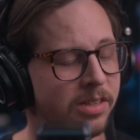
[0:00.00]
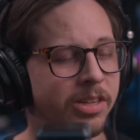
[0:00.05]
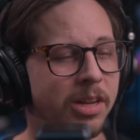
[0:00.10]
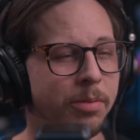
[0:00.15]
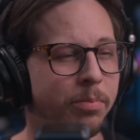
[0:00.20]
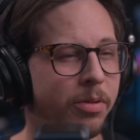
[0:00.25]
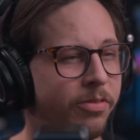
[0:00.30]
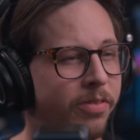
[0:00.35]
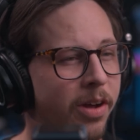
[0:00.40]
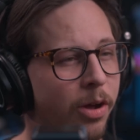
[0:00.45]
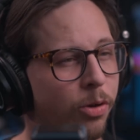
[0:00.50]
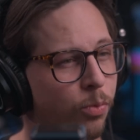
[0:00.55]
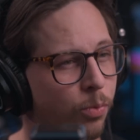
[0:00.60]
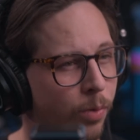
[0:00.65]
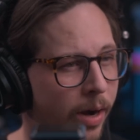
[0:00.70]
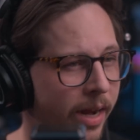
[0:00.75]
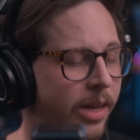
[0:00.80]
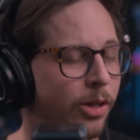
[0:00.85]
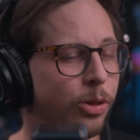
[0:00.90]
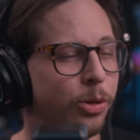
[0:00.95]
can be found
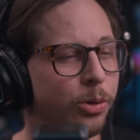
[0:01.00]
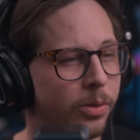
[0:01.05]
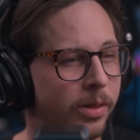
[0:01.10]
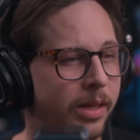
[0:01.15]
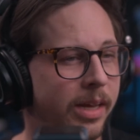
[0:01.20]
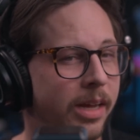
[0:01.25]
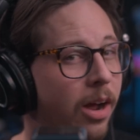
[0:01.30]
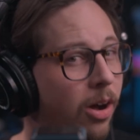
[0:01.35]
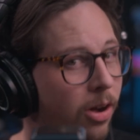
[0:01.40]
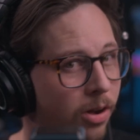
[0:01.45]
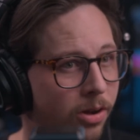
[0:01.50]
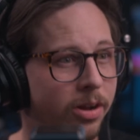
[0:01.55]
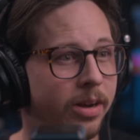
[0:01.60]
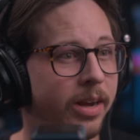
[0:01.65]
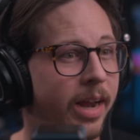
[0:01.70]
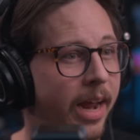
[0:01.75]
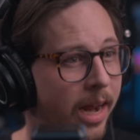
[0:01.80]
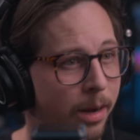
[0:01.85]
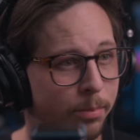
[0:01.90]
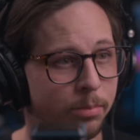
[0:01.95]
regularly on
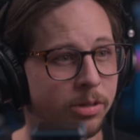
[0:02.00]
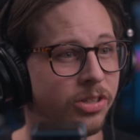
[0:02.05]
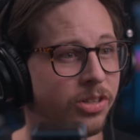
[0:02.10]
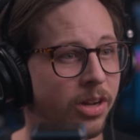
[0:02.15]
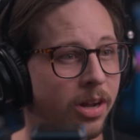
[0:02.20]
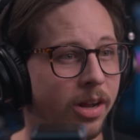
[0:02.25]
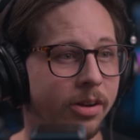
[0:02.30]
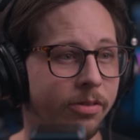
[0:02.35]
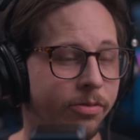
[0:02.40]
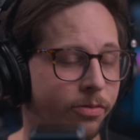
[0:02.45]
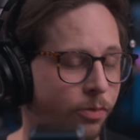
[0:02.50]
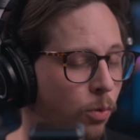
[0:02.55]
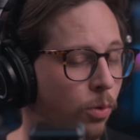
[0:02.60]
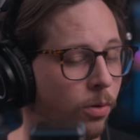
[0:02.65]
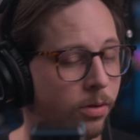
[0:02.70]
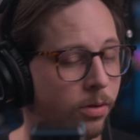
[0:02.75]
Amazon for